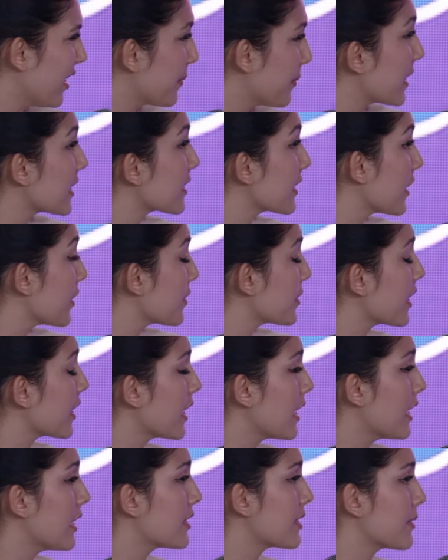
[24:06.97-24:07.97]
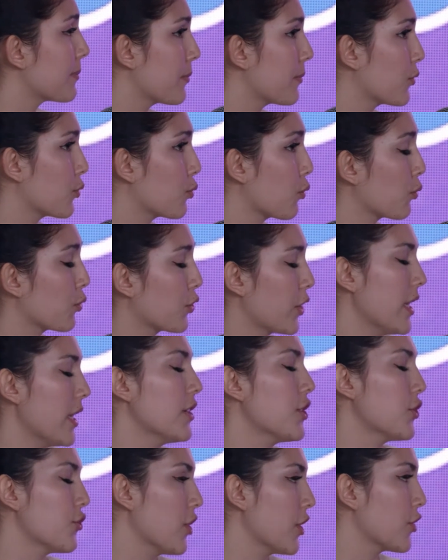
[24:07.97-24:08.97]
Because like you said, the
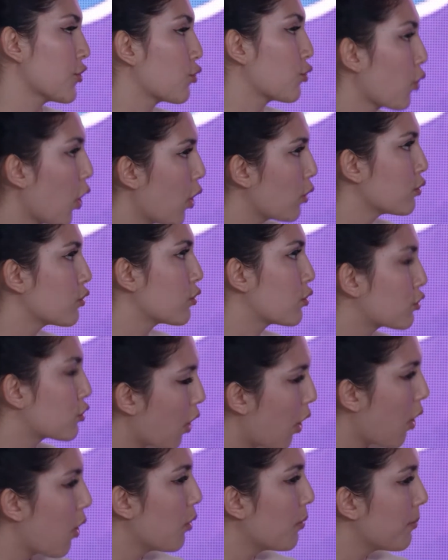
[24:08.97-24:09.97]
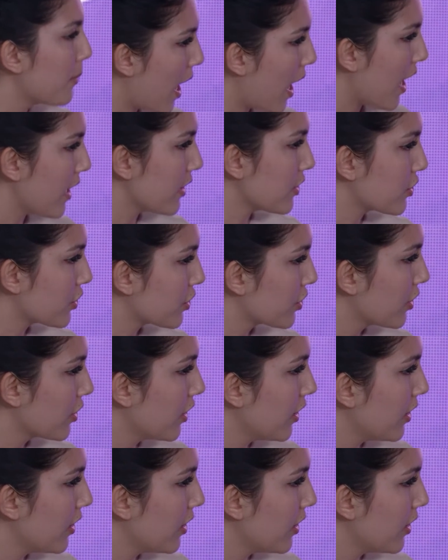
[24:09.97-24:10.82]
industry has grown so much.